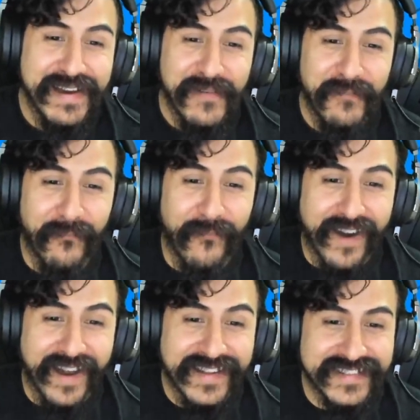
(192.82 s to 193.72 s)

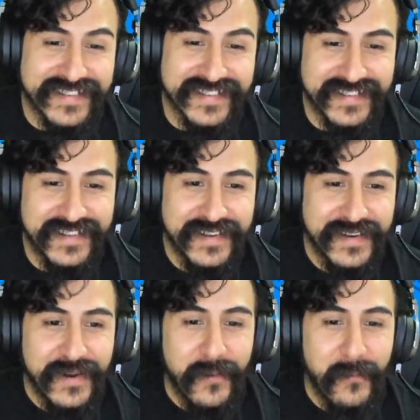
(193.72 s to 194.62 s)
What?
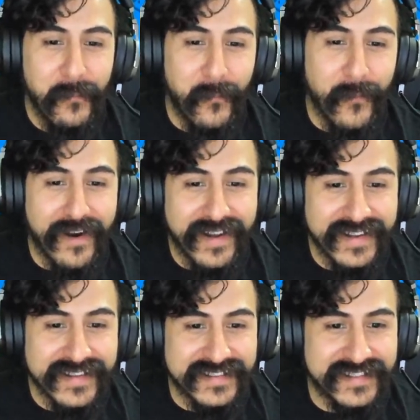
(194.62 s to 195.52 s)

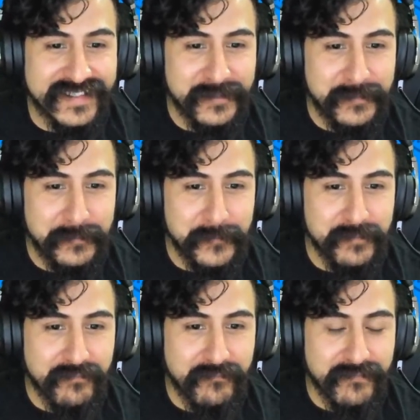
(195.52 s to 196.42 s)
What?
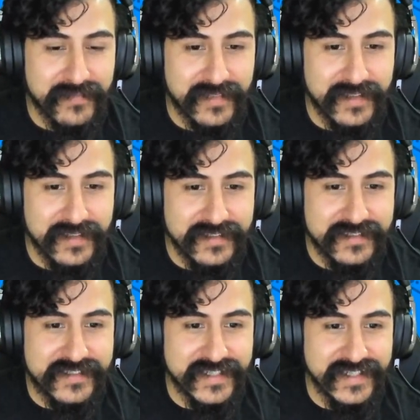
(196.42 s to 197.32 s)

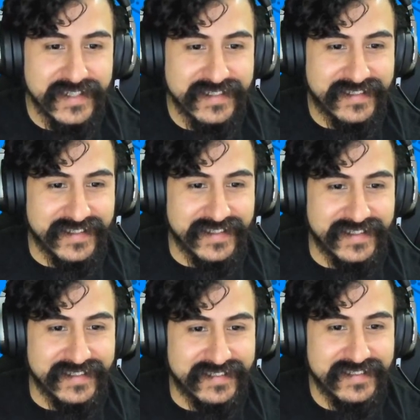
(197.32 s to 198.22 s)

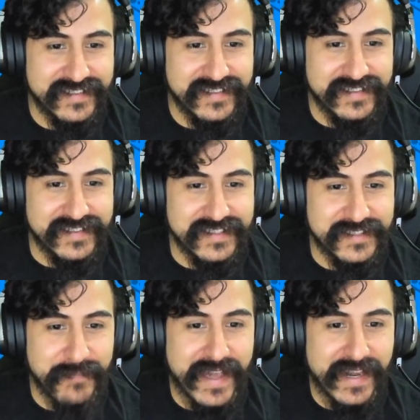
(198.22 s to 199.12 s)
Jesus.
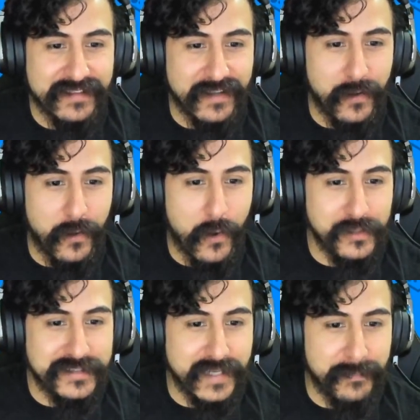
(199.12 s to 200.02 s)
This man has a
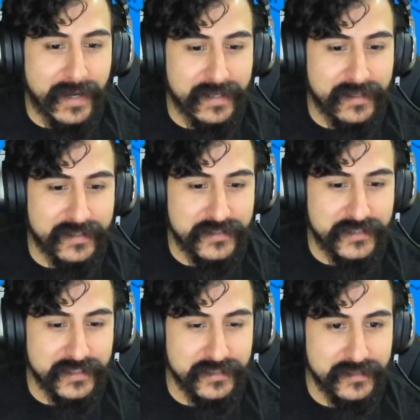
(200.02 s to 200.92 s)
whole dead body on his
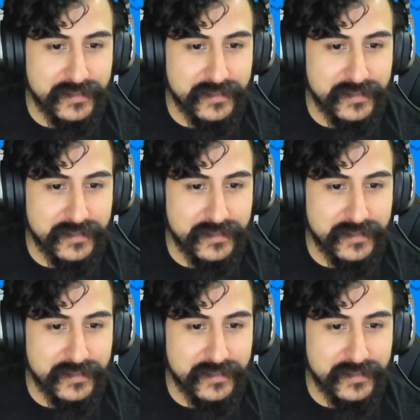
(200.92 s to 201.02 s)
shield.